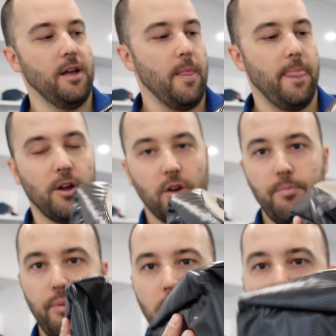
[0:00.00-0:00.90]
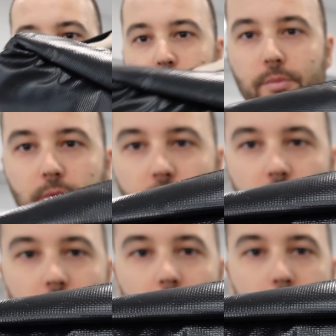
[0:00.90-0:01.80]
They got a pretty durable
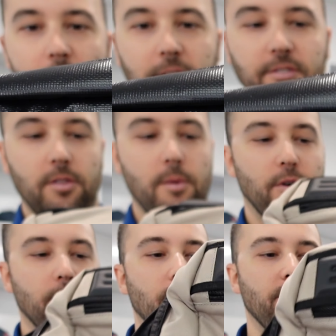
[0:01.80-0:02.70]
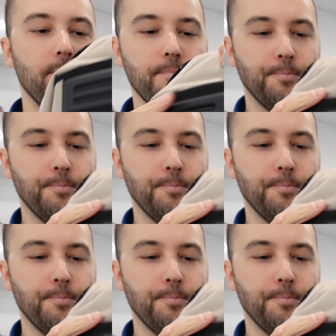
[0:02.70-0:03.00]
base on the bottom of them.